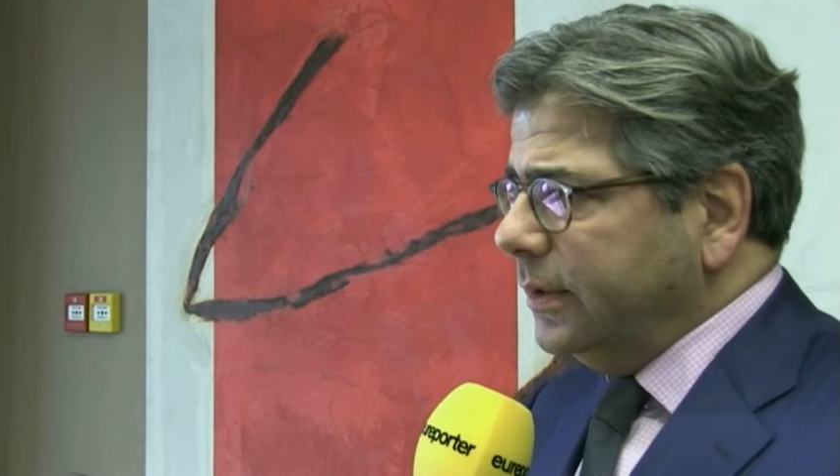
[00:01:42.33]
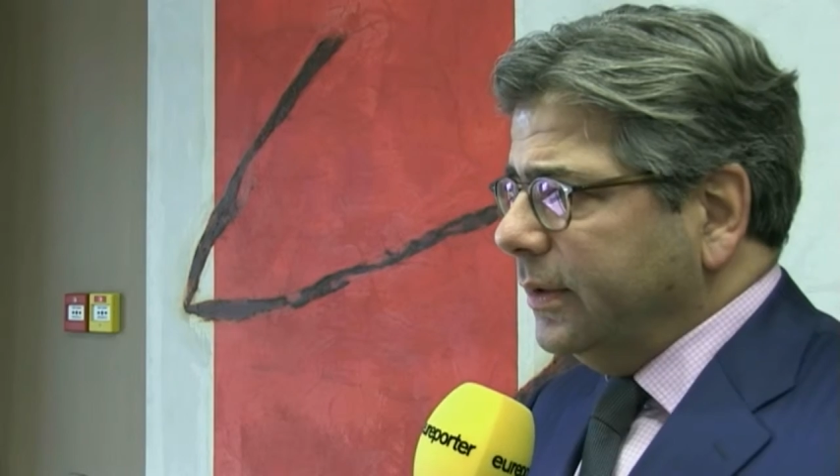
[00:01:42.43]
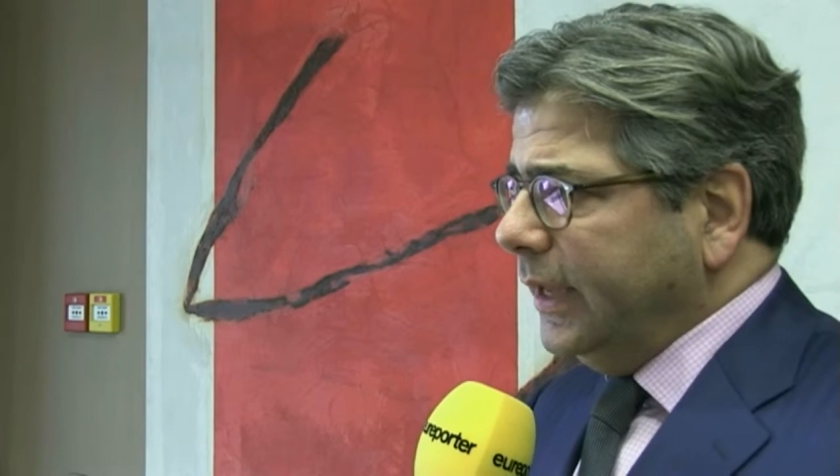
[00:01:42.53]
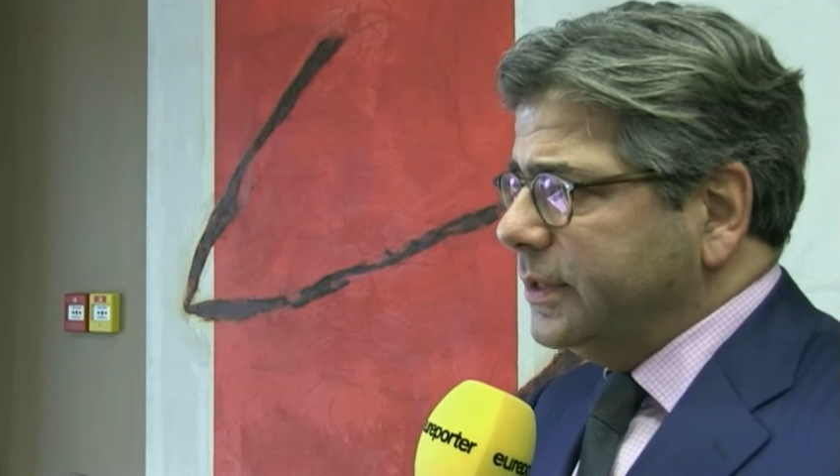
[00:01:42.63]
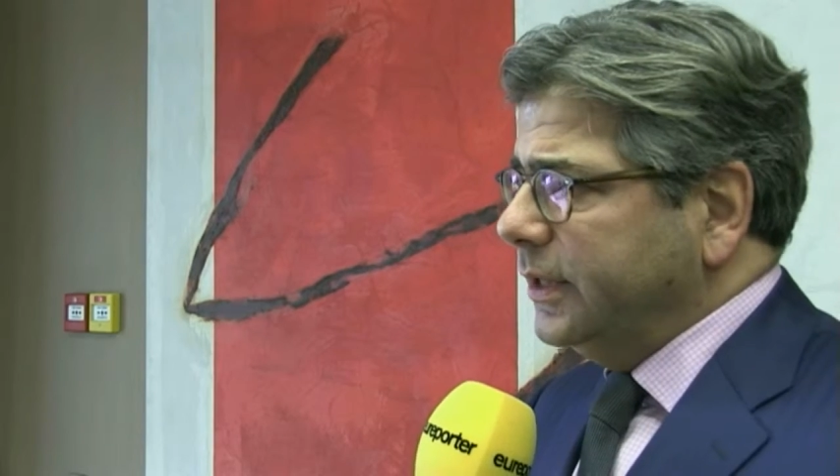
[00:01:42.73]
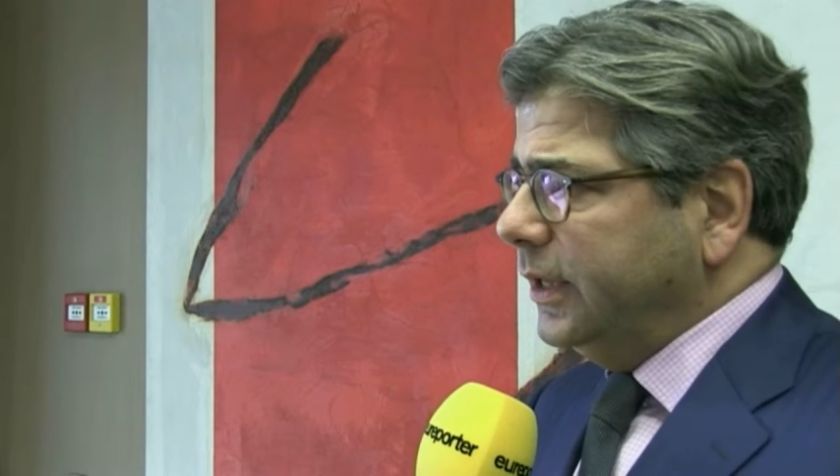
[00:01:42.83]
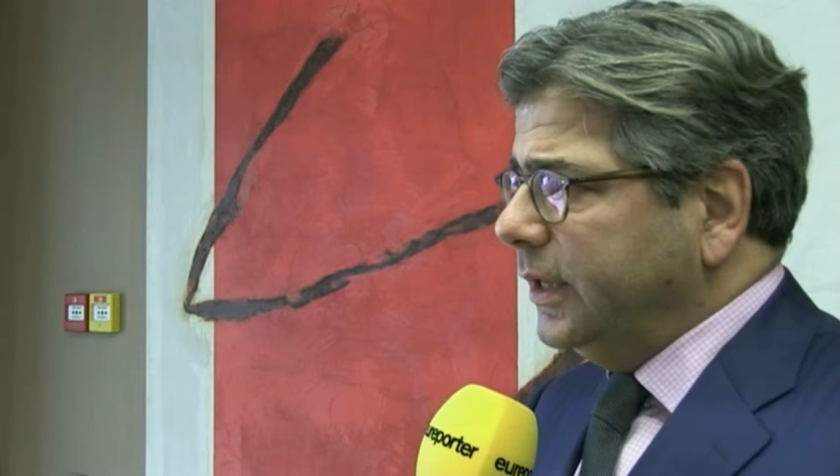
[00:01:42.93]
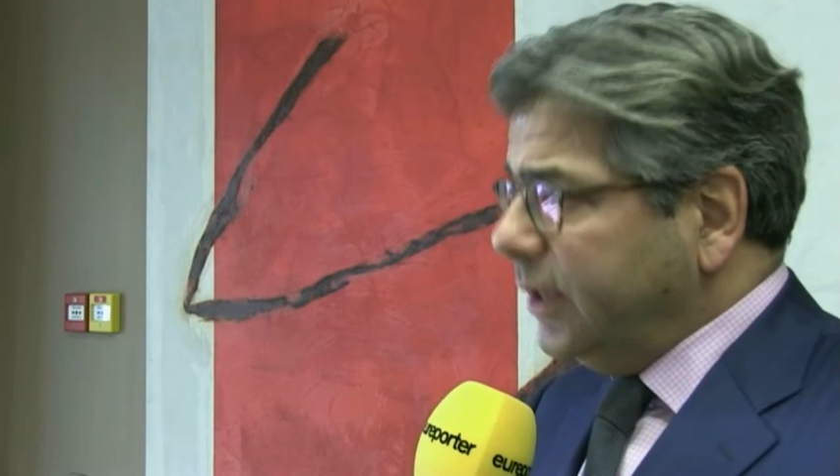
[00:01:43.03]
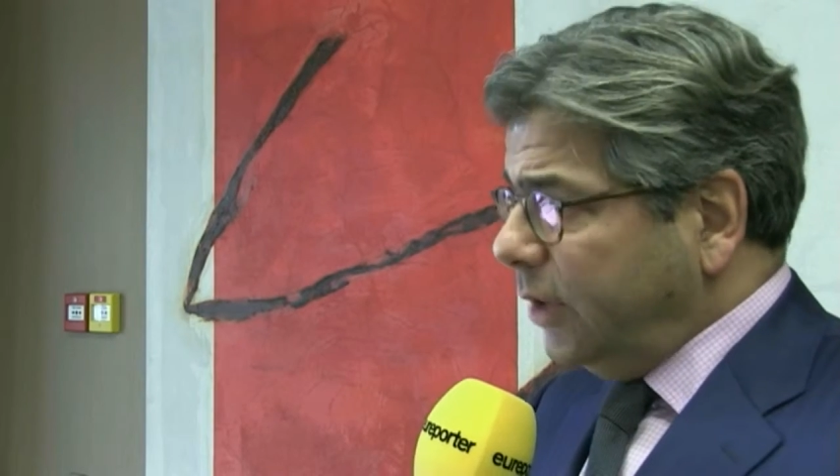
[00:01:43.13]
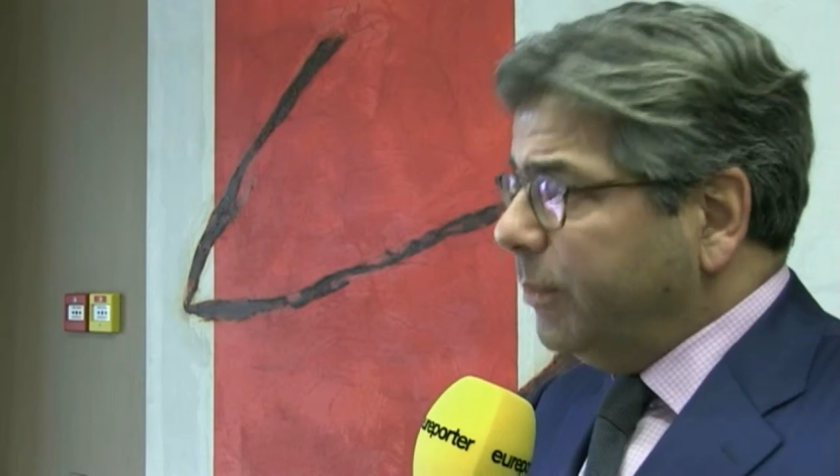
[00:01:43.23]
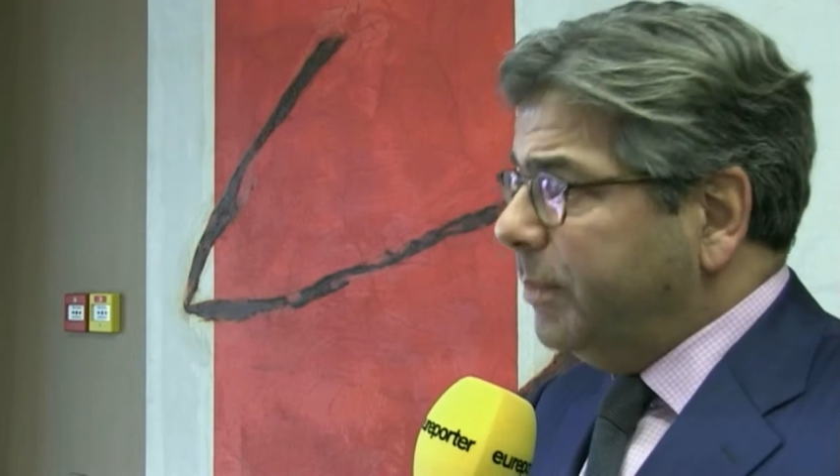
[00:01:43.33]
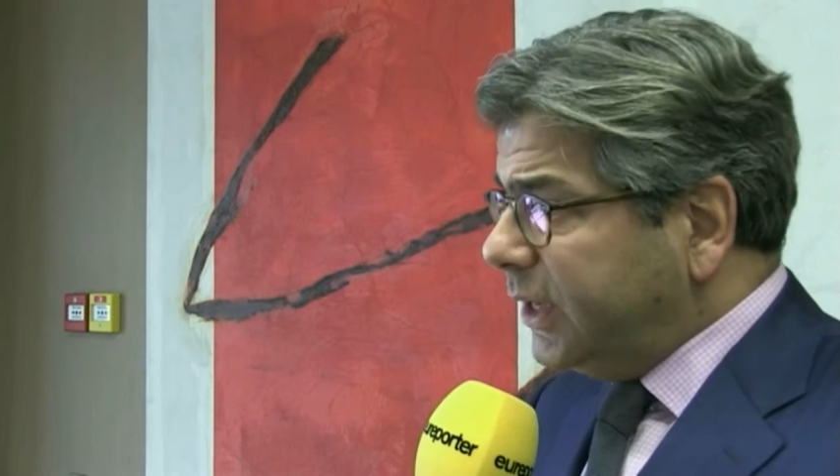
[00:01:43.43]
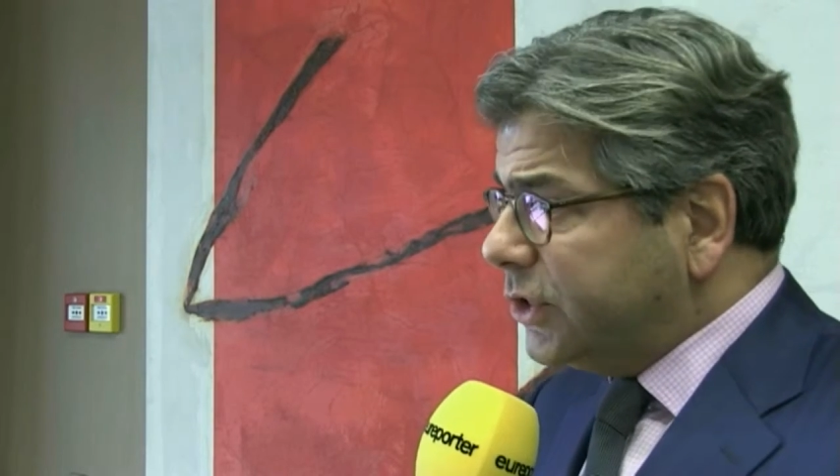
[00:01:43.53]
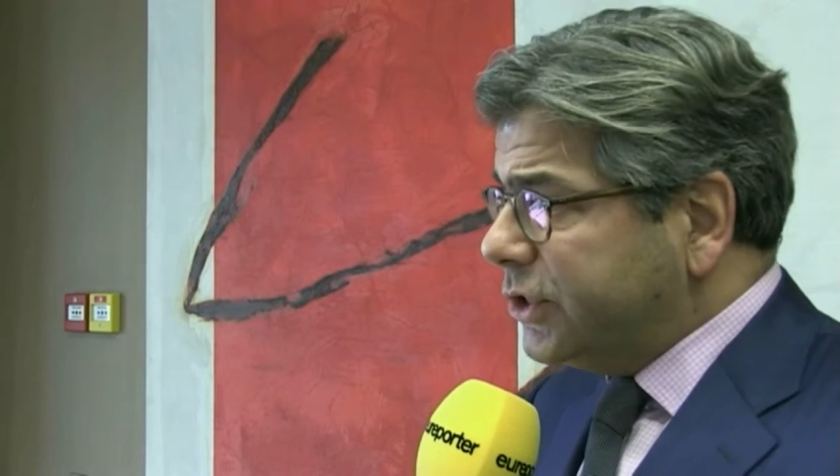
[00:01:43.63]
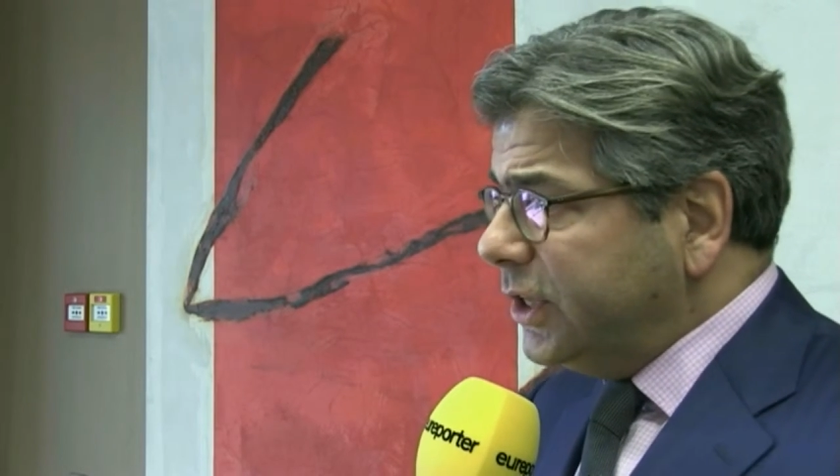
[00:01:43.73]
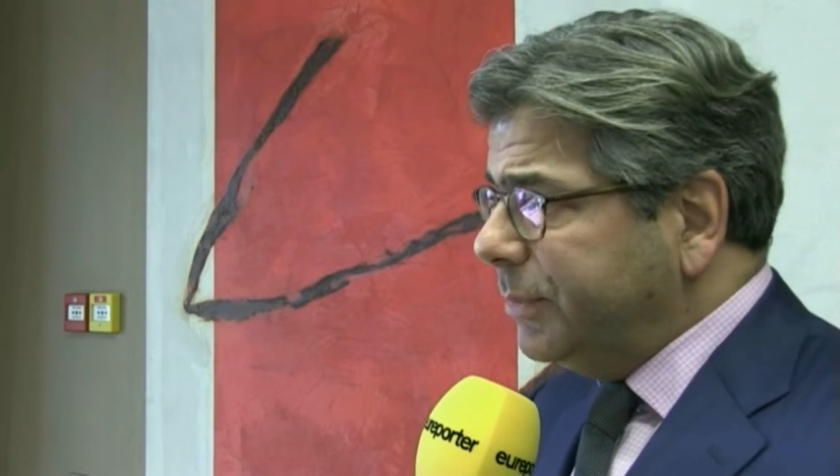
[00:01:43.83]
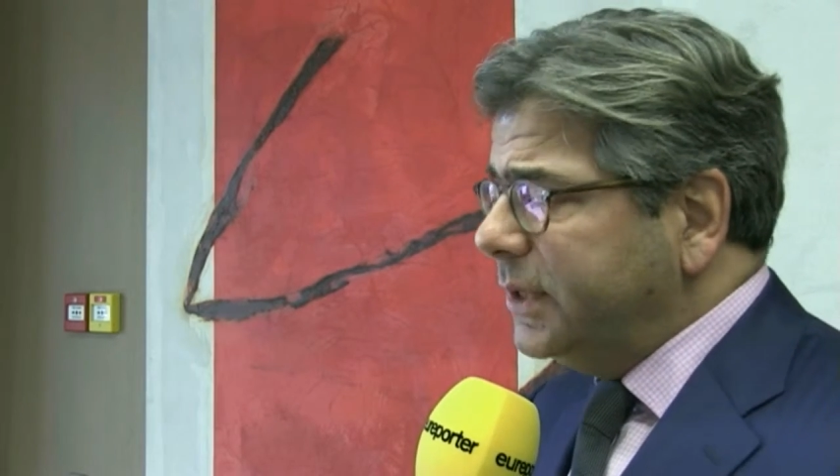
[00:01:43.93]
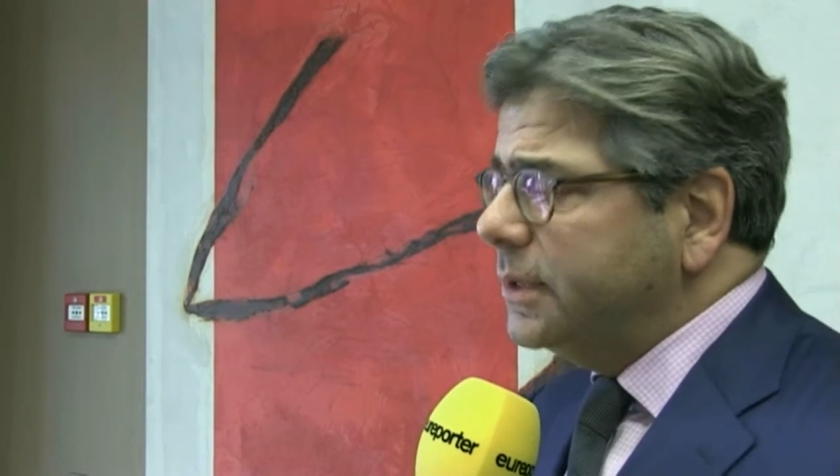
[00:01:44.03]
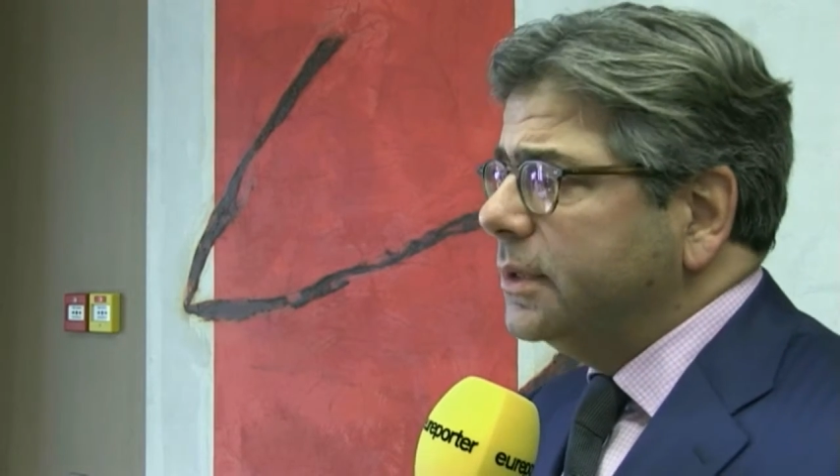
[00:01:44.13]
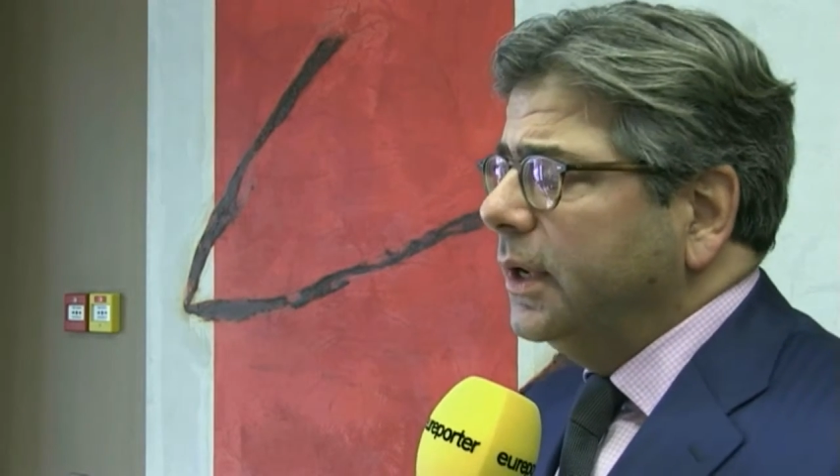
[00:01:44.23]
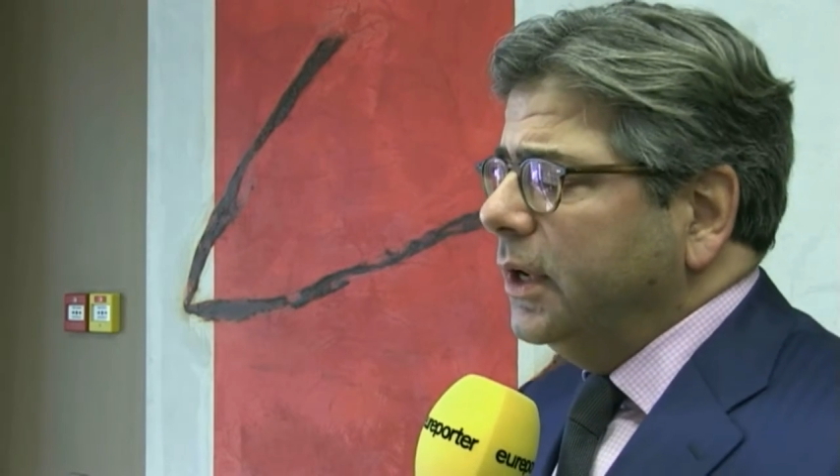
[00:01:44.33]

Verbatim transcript: That's a, a big achievement.